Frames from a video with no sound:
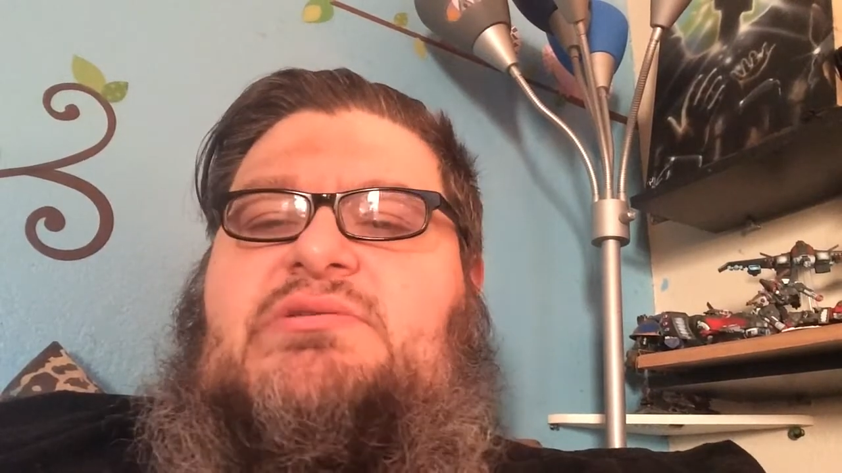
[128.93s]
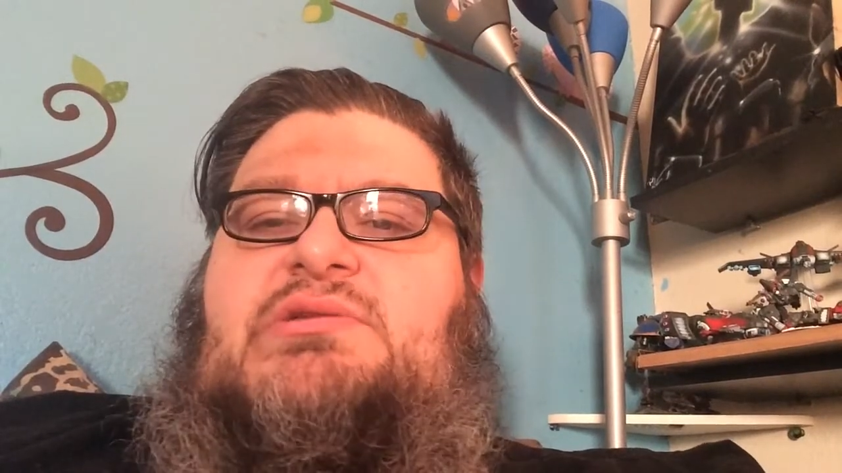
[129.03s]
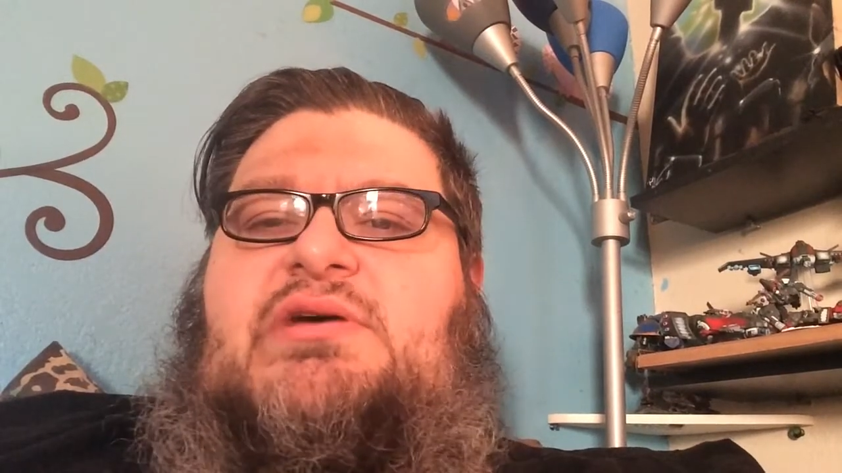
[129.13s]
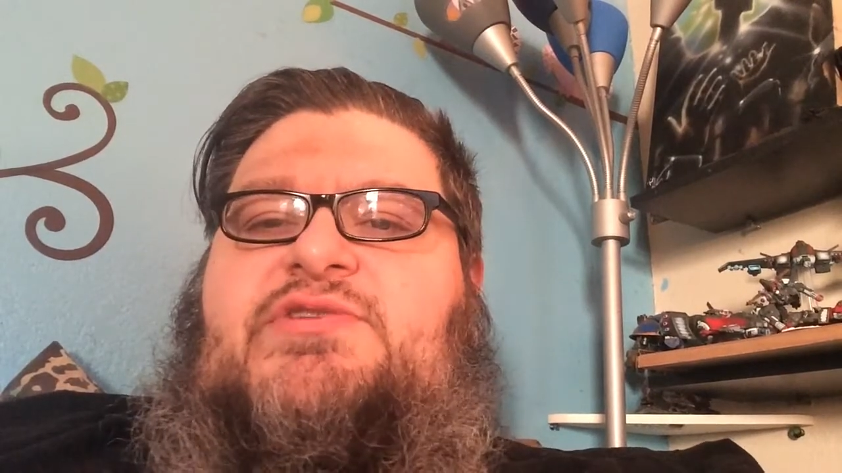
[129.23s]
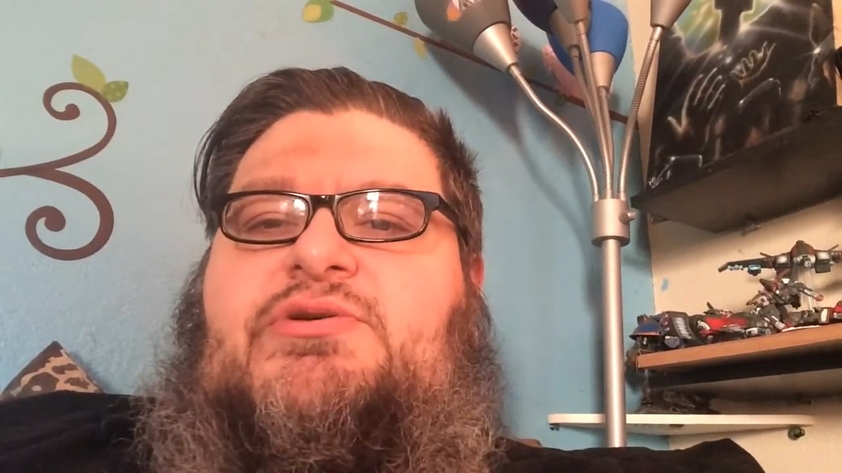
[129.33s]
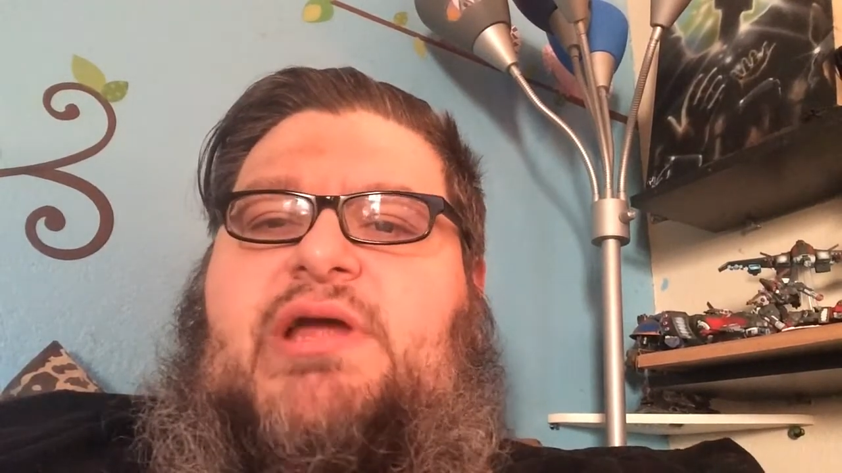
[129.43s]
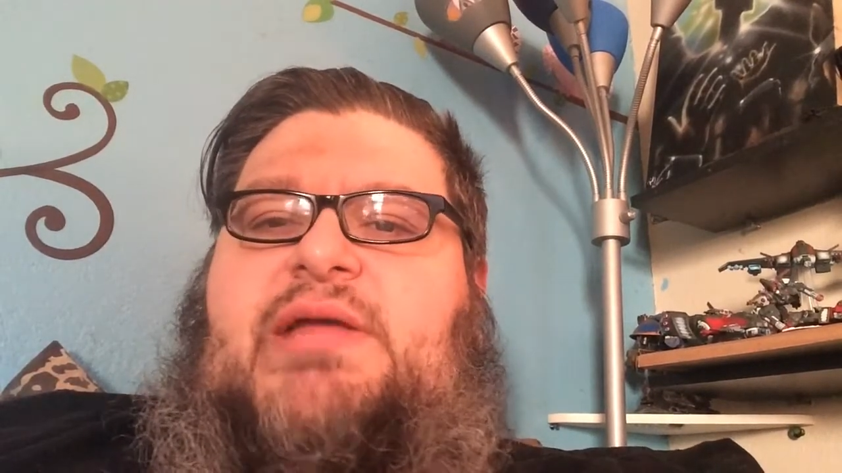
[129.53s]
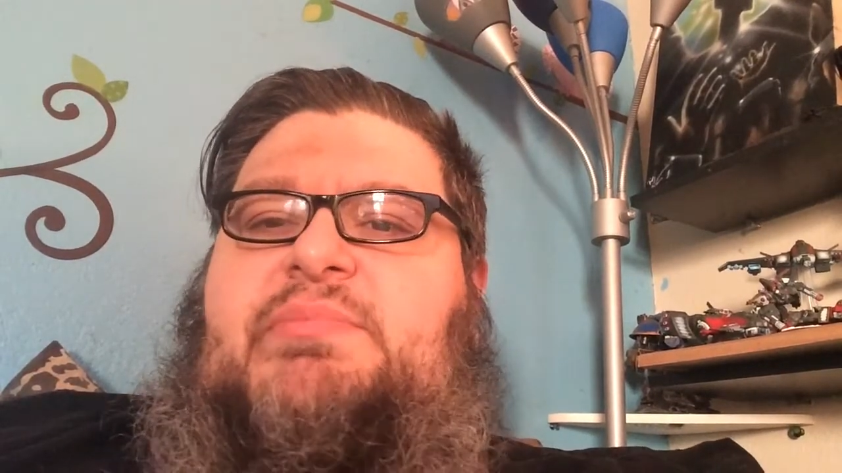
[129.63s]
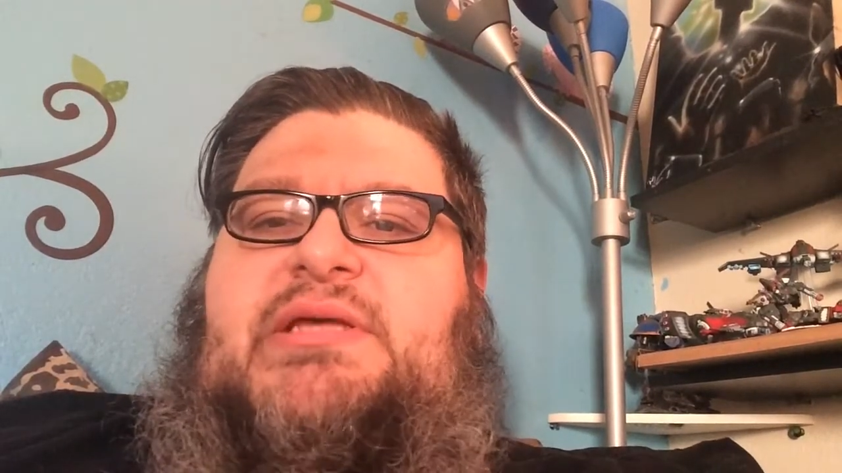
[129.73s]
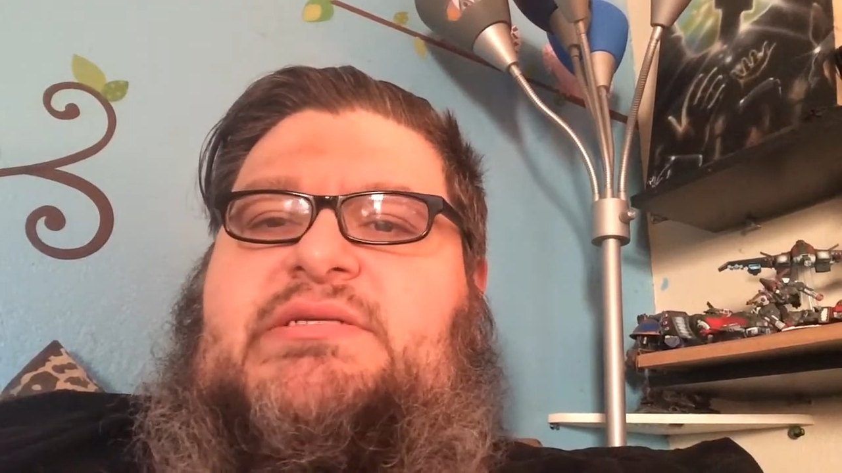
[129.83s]
of
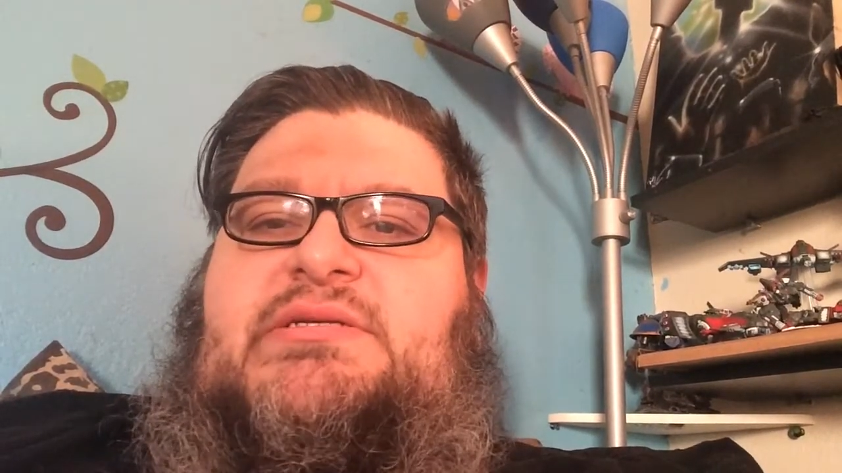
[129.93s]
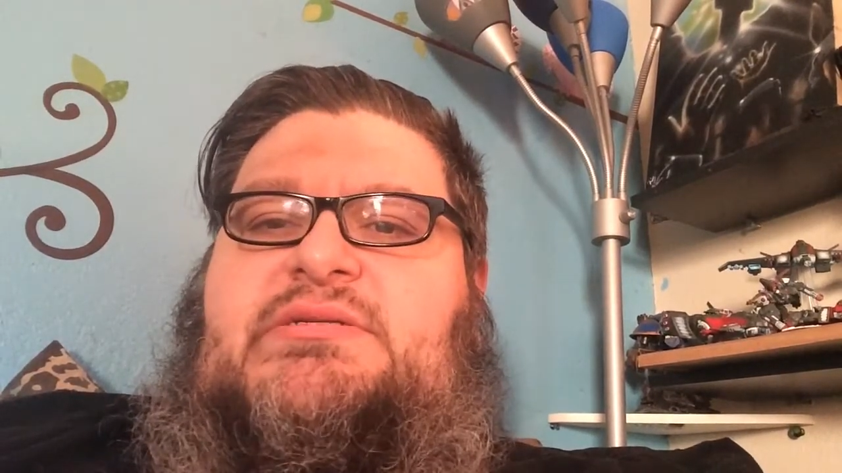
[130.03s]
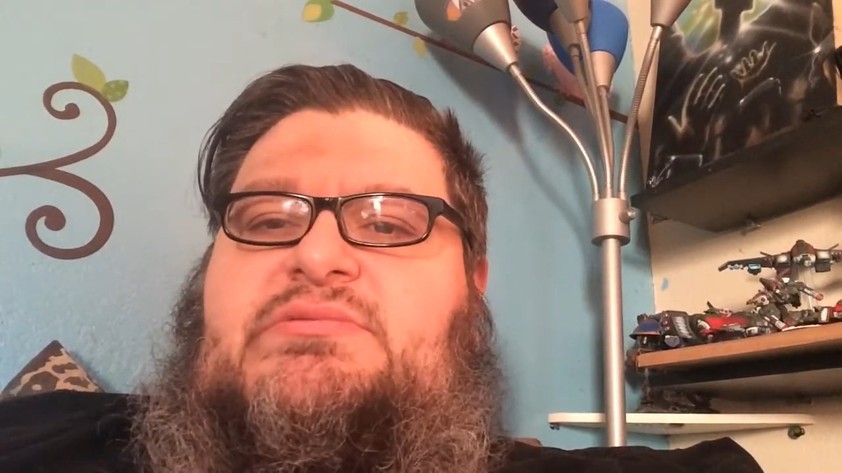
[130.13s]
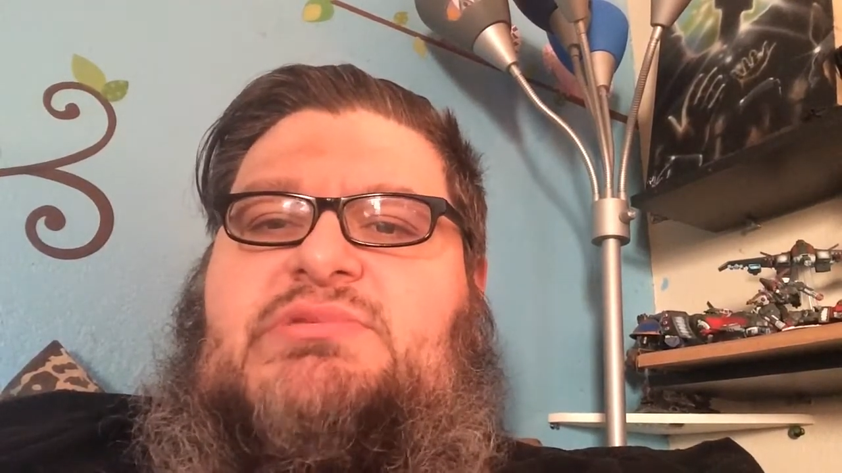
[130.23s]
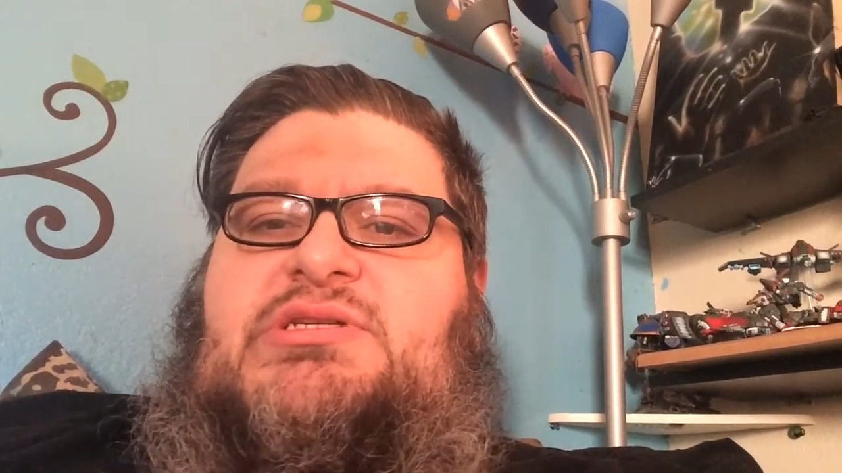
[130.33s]
terrain pieces,